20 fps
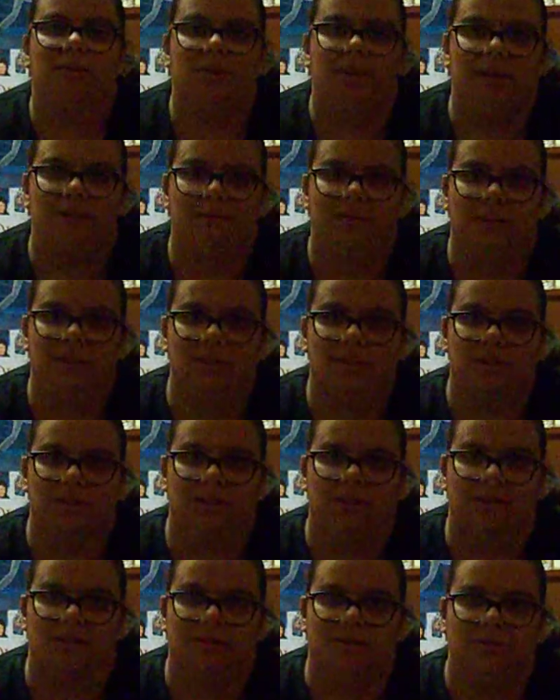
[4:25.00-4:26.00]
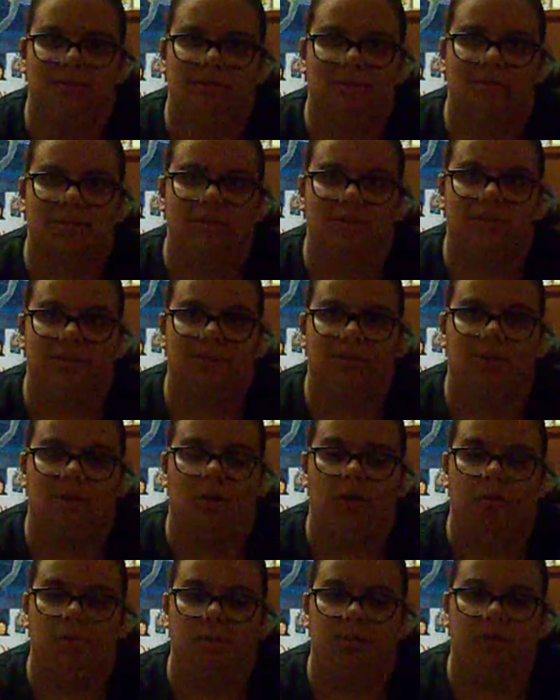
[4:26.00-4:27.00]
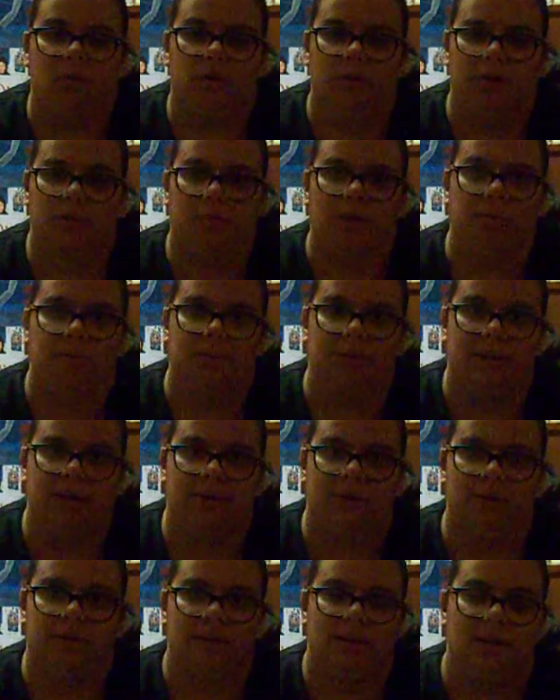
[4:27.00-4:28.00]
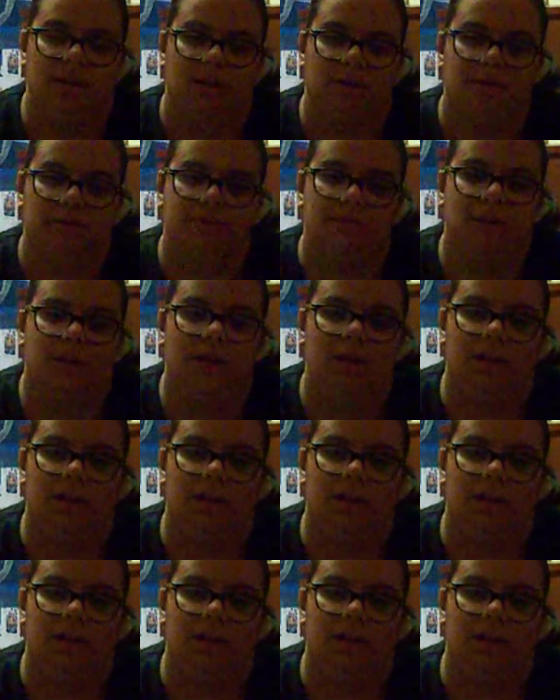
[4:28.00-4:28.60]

the invention of, or before the popularity of,